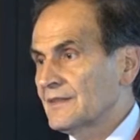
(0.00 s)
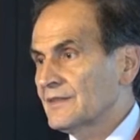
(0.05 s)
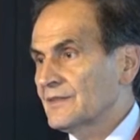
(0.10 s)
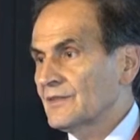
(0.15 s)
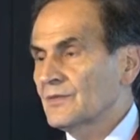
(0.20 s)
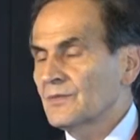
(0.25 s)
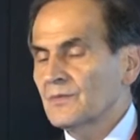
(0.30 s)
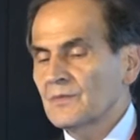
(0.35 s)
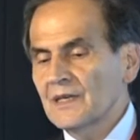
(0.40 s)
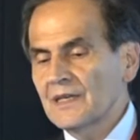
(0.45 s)

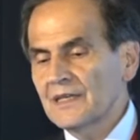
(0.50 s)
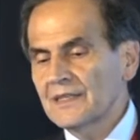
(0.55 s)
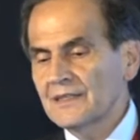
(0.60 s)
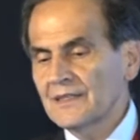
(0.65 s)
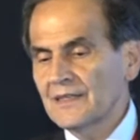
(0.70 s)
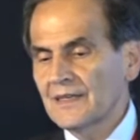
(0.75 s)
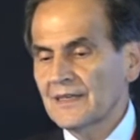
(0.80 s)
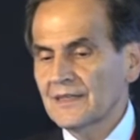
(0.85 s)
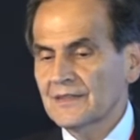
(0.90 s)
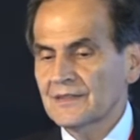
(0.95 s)
So why
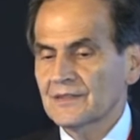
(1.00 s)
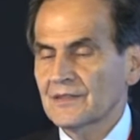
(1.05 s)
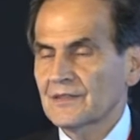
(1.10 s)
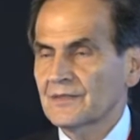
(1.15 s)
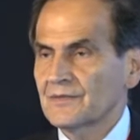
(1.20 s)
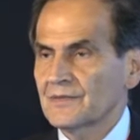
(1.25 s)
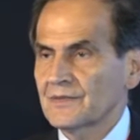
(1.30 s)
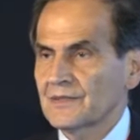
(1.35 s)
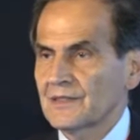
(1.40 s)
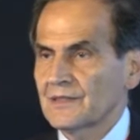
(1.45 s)
not
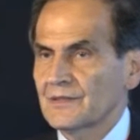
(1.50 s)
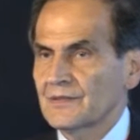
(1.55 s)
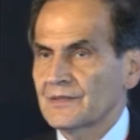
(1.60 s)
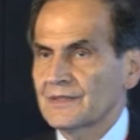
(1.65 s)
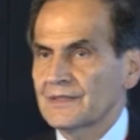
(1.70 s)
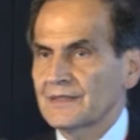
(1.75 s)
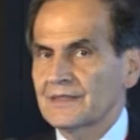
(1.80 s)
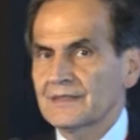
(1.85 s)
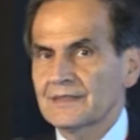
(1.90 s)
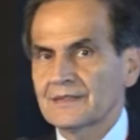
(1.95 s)

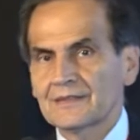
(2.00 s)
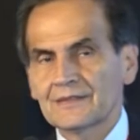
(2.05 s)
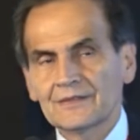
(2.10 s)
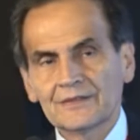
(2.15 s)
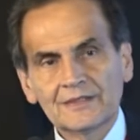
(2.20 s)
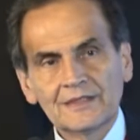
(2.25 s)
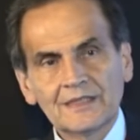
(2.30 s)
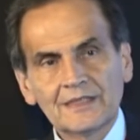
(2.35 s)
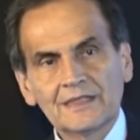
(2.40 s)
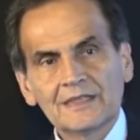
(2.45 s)
sulfonylureas?
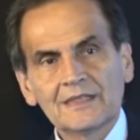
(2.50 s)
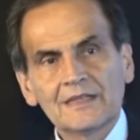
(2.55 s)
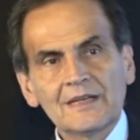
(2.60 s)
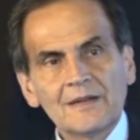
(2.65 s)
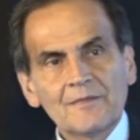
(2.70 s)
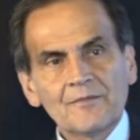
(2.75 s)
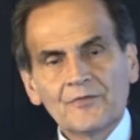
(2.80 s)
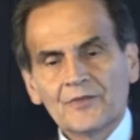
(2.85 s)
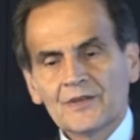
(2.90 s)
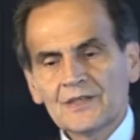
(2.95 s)
Okay.
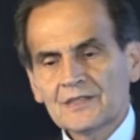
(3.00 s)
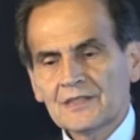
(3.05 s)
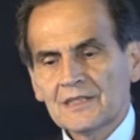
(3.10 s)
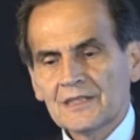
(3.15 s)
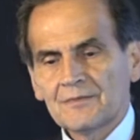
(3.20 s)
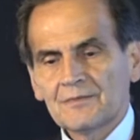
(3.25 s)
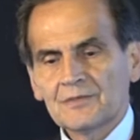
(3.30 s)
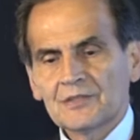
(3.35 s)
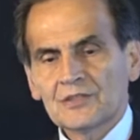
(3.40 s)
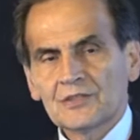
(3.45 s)

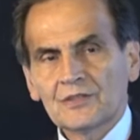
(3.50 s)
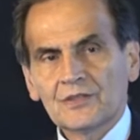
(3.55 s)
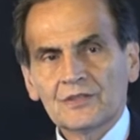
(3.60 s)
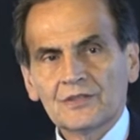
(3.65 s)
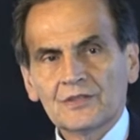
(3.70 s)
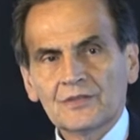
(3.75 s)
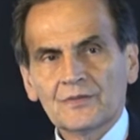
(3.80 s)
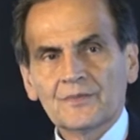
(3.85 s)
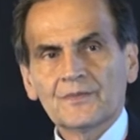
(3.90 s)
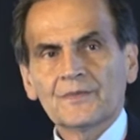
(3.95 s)
First, let me show
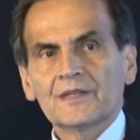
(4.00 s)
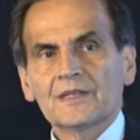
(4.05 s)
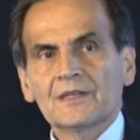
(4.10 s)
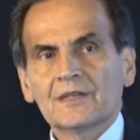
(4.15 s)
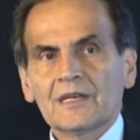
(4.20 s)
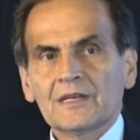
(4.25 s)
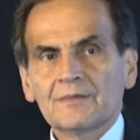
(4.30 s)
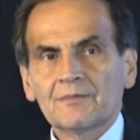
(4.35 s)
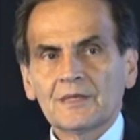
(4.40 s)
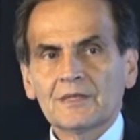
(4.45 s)
you
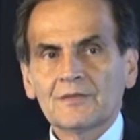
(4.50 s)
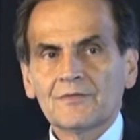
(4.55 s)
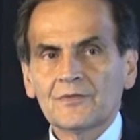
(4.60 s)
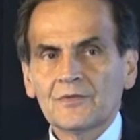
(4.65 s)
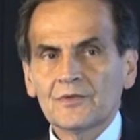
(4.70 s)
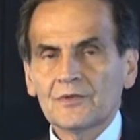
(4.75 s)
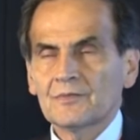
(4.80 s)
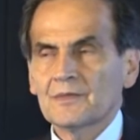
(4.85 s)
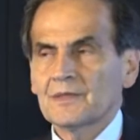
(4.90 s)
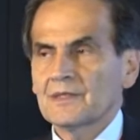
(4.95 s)

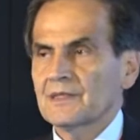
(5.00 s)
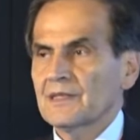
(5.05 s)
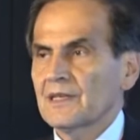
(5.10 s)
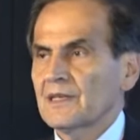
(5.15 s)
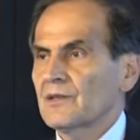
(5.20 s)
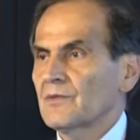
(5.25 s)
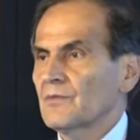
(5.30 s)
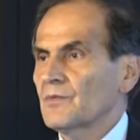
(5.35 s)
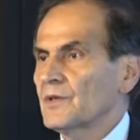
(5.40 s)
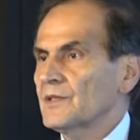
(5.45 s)
metformin, that
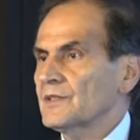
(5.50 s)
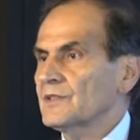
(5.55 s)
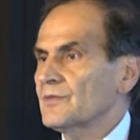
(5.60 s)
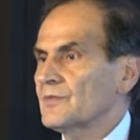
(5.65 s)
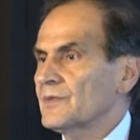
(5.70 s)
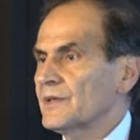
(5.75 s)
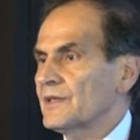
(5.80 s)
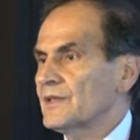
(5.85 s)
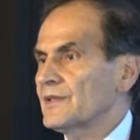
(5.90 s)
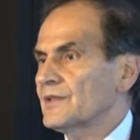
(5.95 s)
it
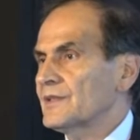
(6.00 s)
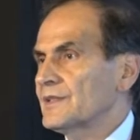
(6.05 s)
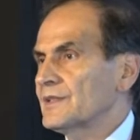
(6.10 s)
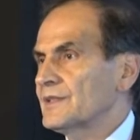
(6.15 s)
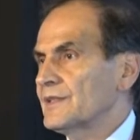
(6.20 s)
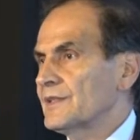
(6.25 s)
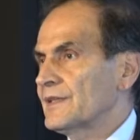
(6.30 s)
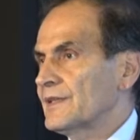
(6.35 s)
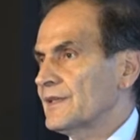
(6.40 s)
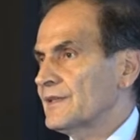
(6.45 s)
works well in
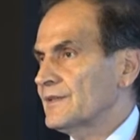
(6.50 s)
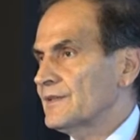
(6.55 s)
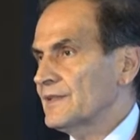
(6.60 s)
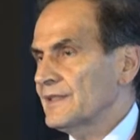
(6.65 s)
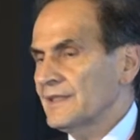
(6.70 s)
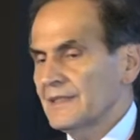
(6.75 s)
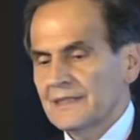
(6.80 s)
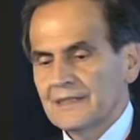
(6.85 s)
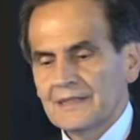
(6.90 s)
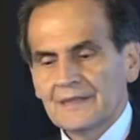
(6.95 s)
the
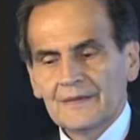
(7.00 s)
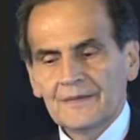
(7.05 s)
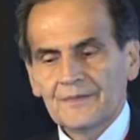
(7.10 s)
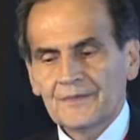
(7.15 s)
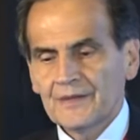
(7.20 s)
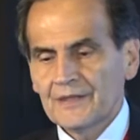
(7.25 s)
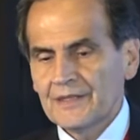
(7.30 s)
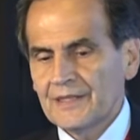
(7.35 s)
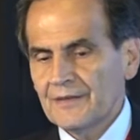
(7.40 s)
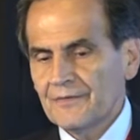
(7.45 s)
elderly.
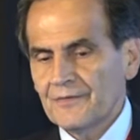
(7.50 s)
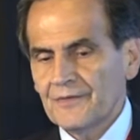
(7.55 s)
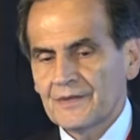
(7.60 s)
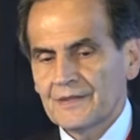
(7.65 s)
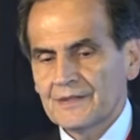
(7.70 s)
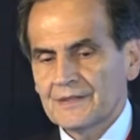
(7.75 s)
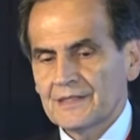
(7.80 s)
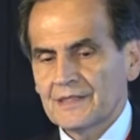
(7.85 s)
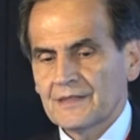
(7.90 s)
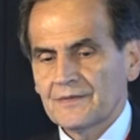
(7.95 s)

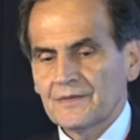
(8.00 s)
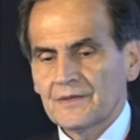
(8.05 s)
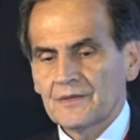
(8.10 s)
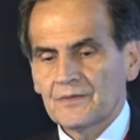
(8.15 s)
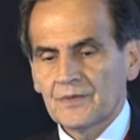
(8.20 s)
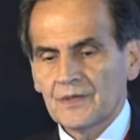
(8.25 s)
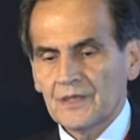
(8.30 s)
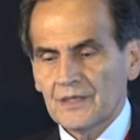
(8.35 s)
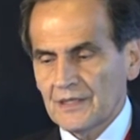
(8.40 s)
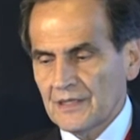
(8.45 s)
Definitely,
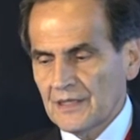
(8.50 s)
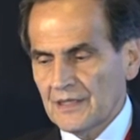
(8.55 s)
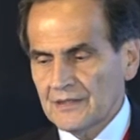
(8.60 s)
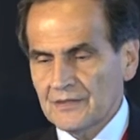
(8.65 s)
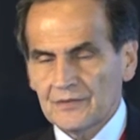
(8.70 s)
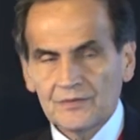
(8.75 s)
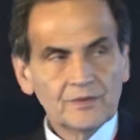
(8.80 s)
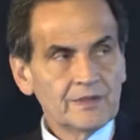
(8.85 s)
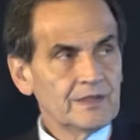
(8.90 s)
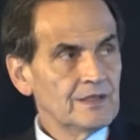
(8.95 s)
it works
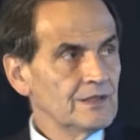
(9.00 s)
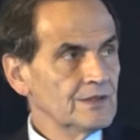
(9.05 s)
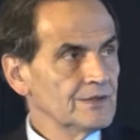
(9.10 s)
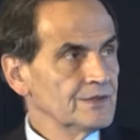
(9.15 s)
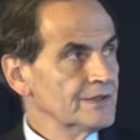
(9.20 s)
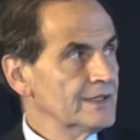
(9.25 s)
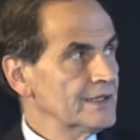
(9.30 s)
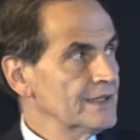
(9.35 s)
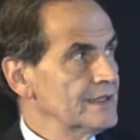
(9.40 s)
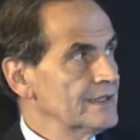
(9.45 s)
as
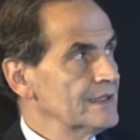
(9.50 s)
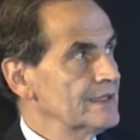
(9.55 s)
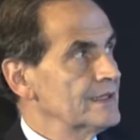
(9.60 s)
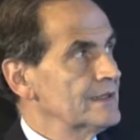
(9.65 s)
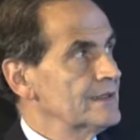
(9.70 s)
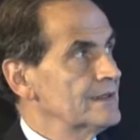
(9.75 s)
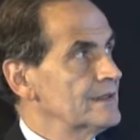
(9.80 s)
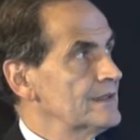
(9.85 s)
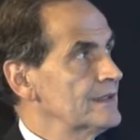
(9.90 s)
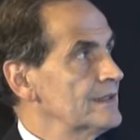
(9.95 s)
well as
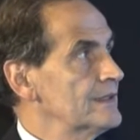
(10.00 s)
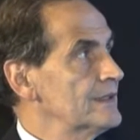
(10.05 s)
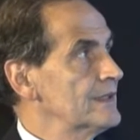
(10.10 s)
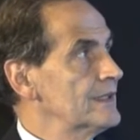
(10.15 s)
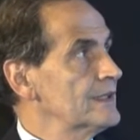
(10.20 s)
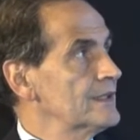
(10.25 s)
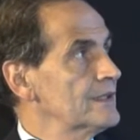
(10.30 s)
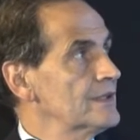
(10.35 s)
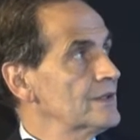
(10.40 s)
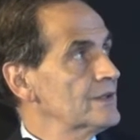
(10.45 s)

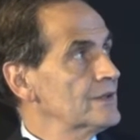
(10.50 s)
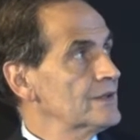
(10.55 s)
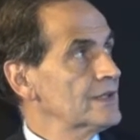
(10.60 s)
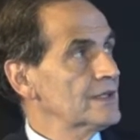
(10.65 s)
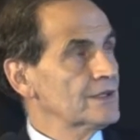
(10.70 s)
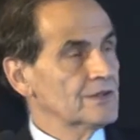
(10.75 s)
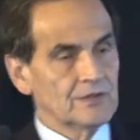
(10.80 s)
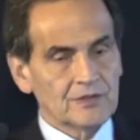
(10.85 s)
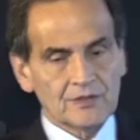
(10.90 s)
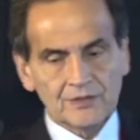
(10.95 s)
in young
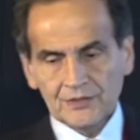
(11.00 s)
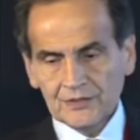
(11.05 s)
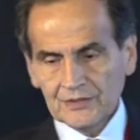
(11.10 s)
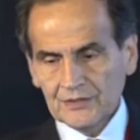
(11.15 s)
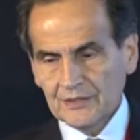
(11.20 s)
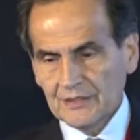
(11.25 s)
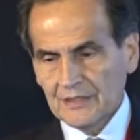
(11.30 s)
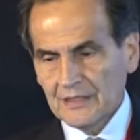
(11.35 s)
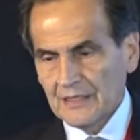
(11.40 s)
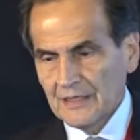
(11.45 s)
adults.